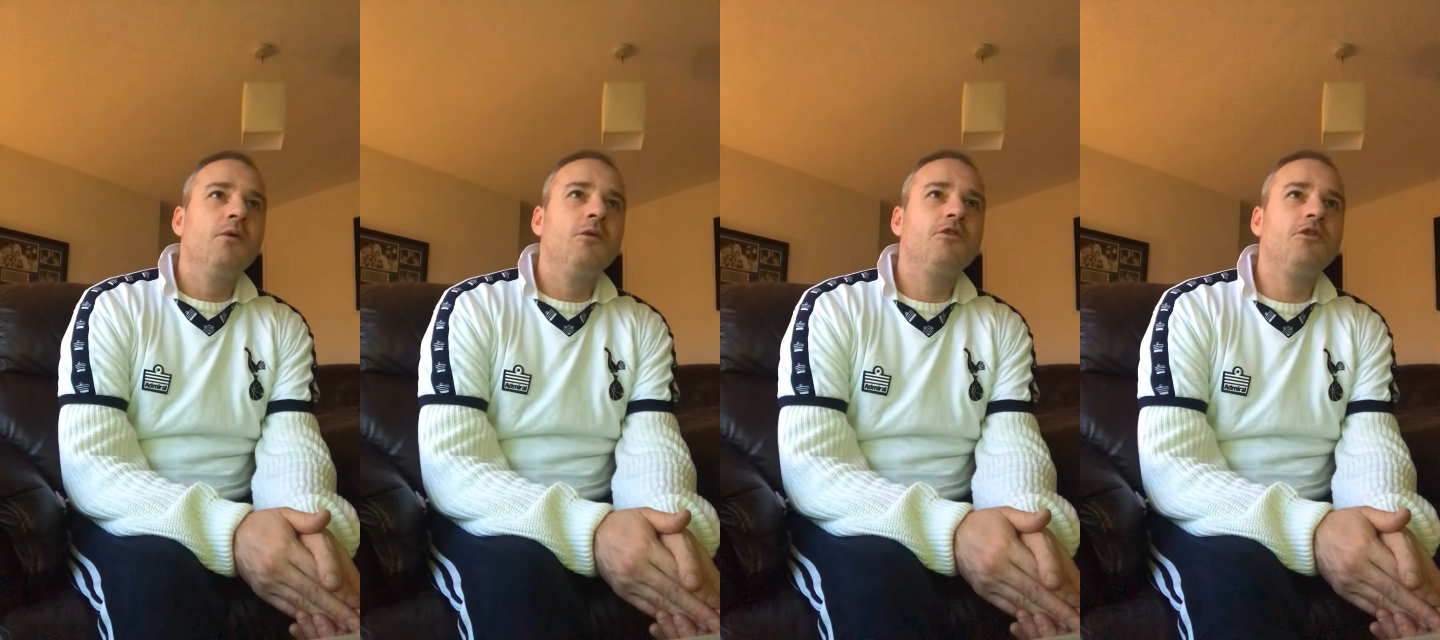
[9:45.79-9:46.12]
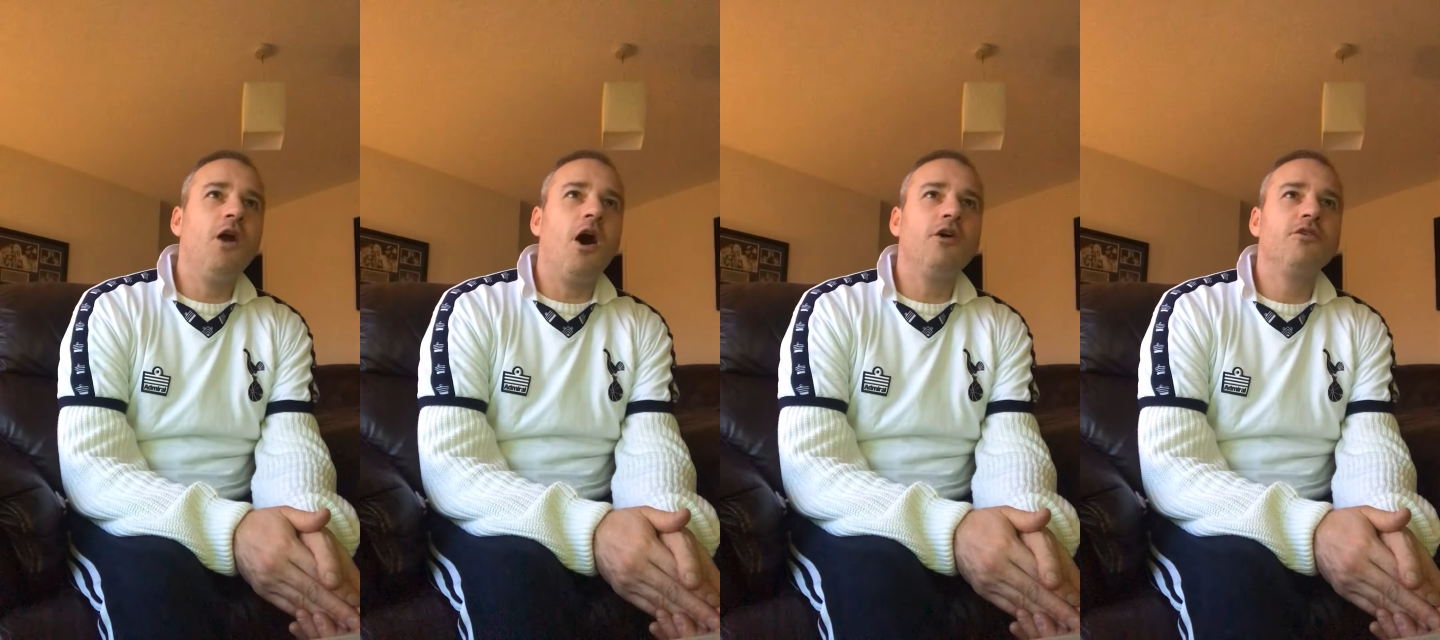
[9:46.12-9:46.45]
Watching
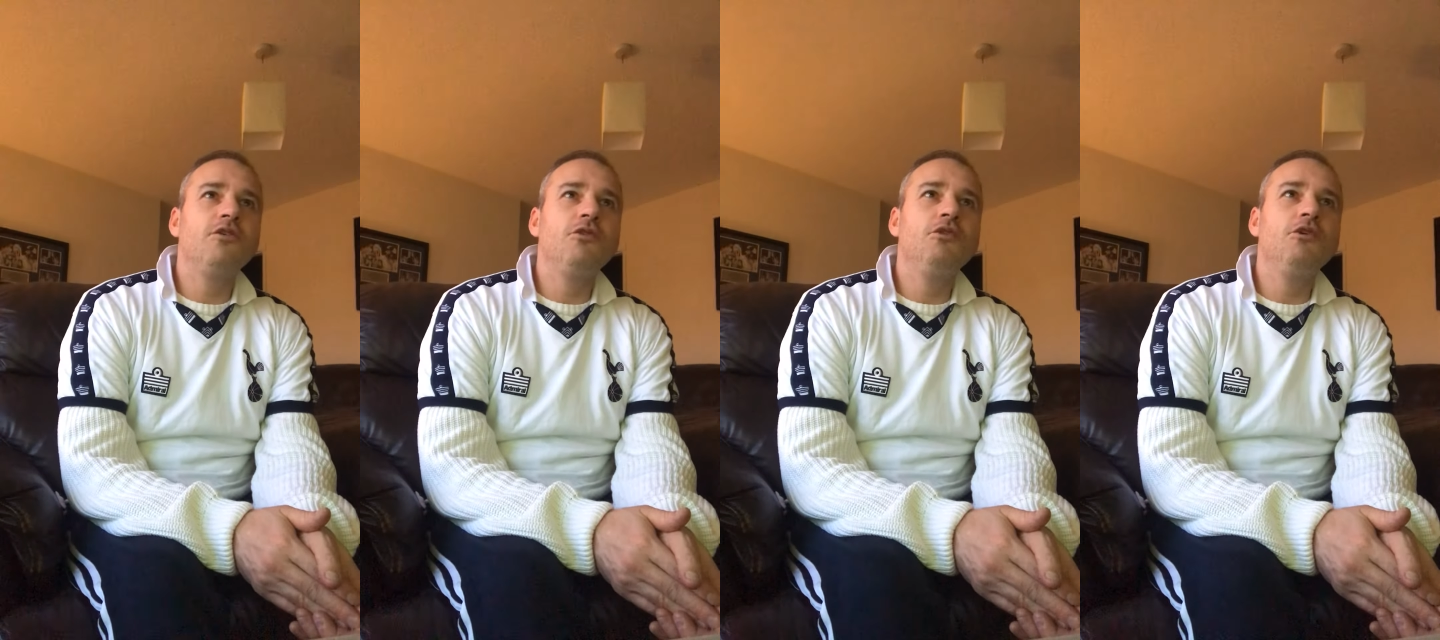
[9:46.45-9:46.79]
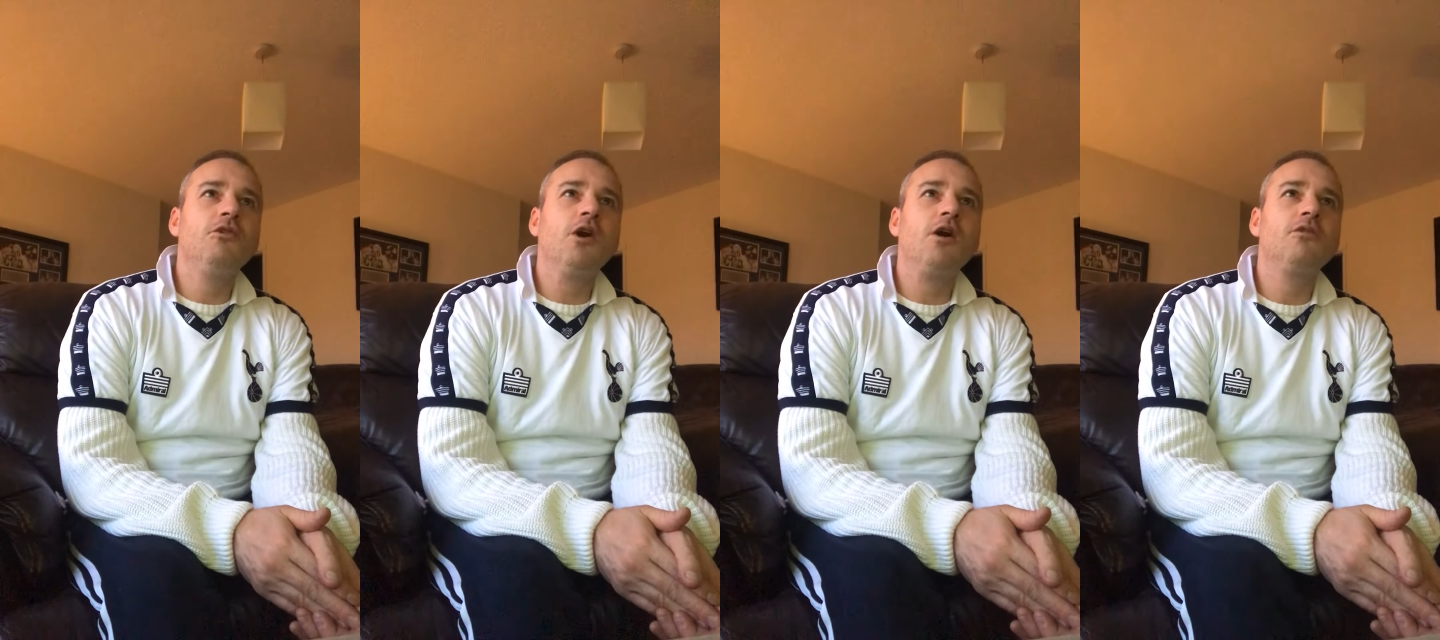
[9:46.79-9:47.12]
Arsenal,
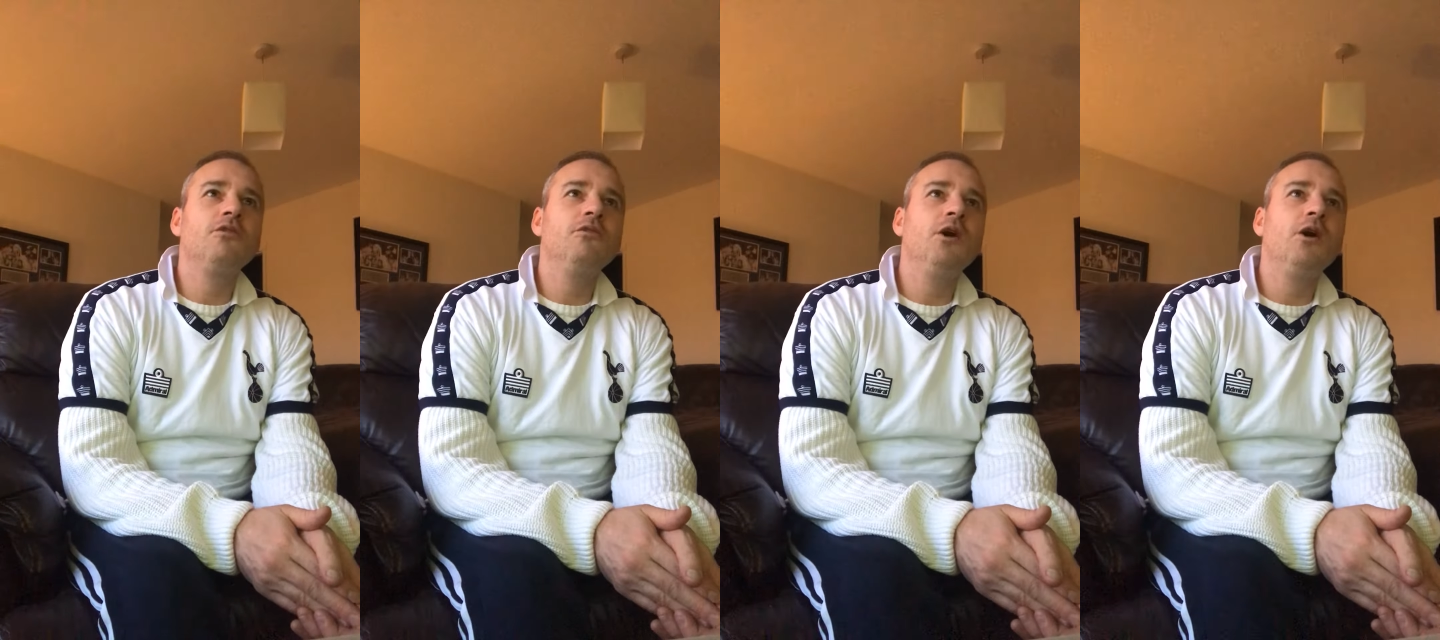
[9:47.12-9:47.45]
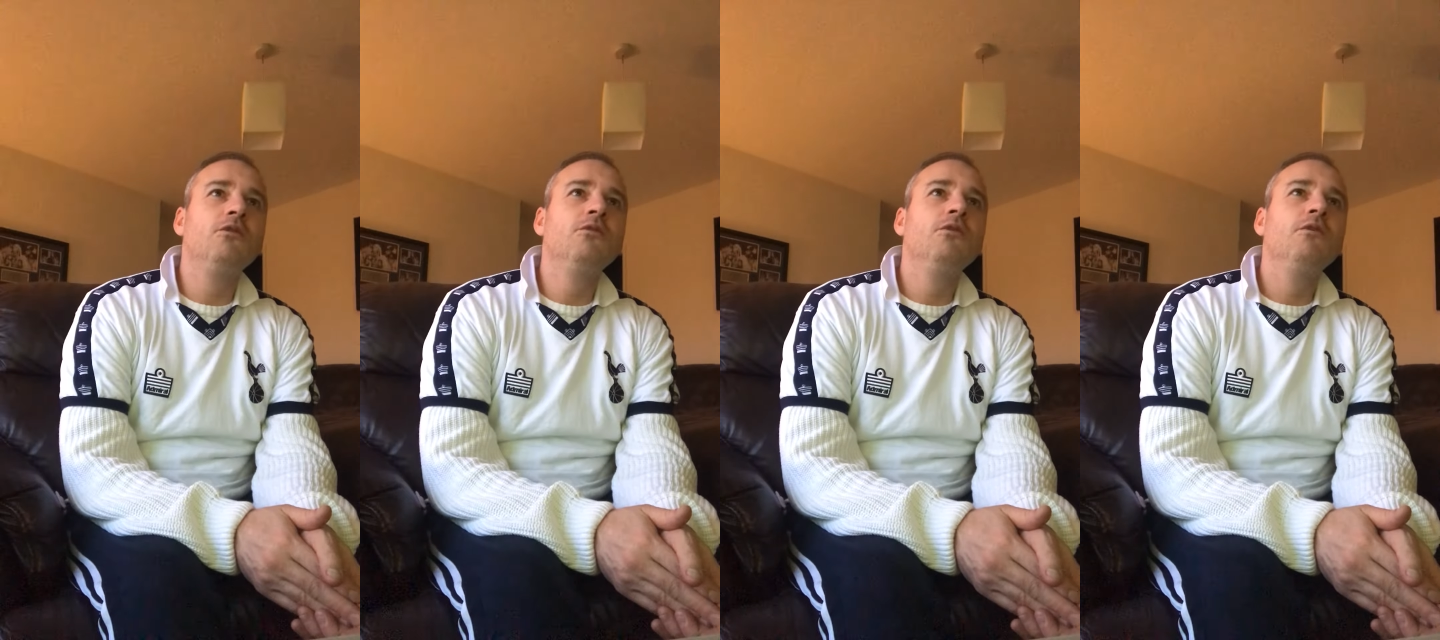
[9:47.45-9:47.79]
Newcastle
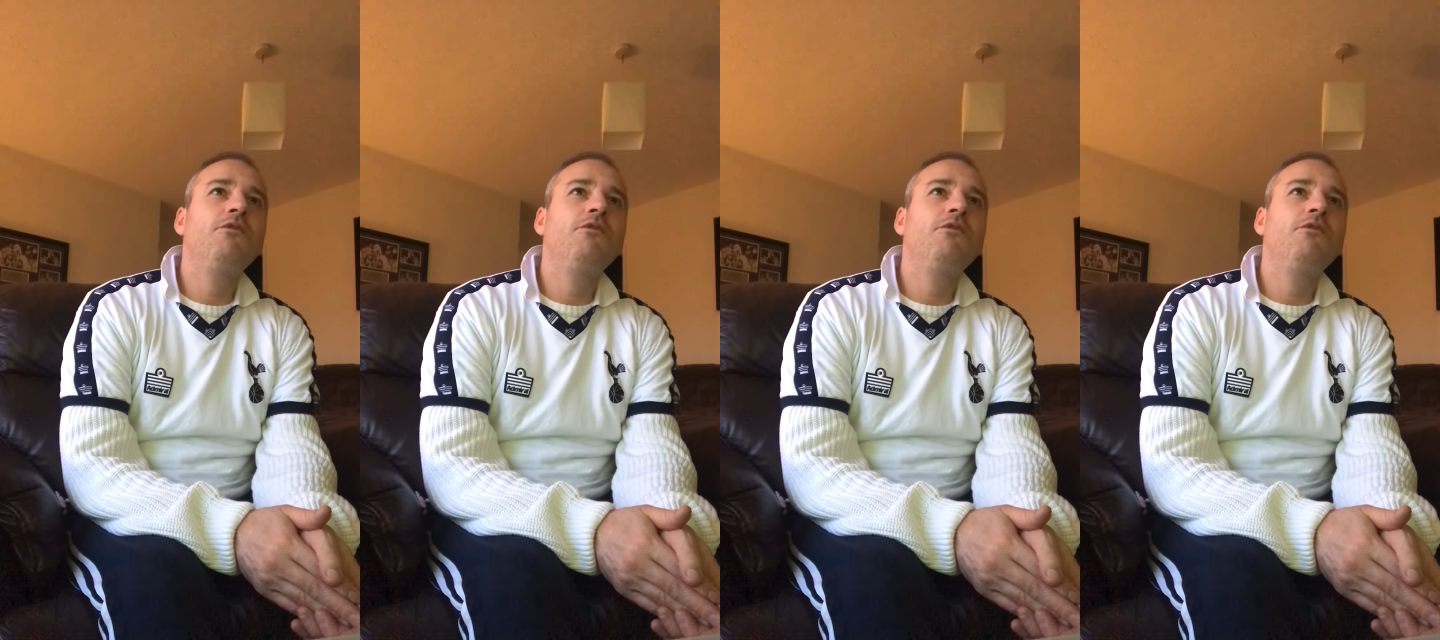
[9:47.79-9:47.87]
0,